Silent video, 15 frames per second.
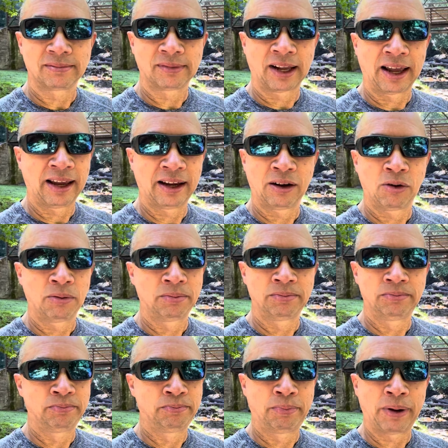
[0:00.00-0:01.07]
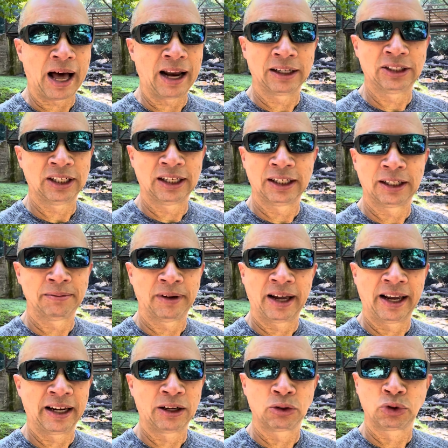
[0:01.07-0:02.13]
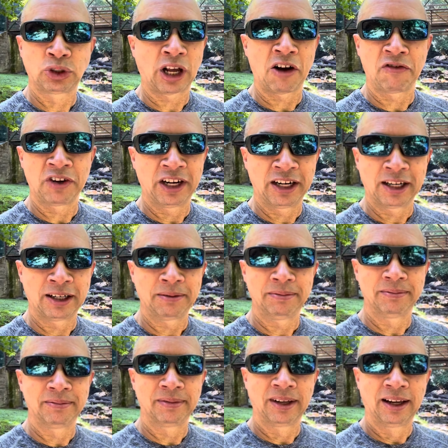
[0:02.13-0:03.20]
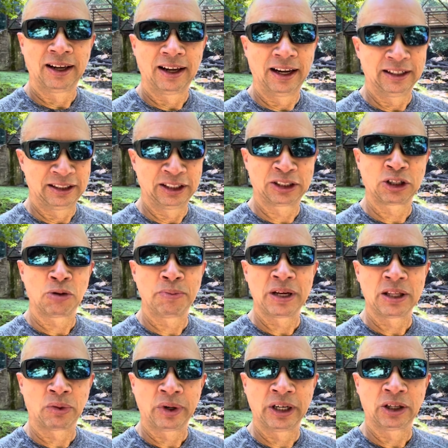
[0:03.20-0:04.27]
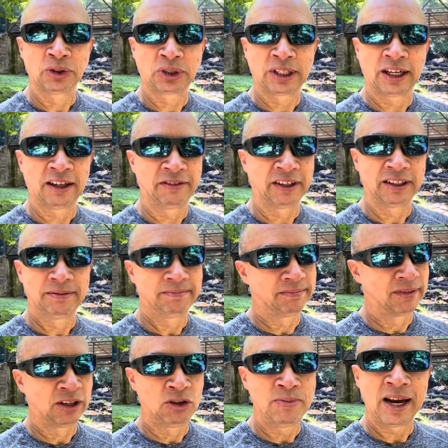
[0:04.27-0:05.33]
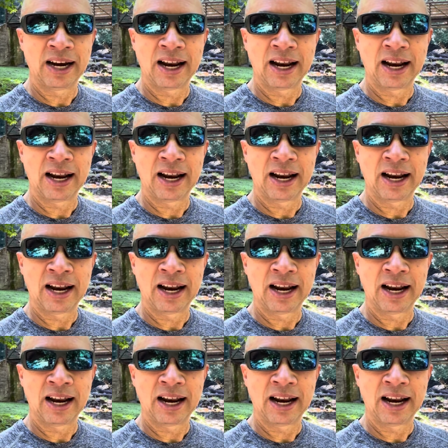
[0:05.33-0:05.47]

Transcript: I ain't gonna polish it up. I ain't gonna soften it up. It's just gonna be the real stuff. And you may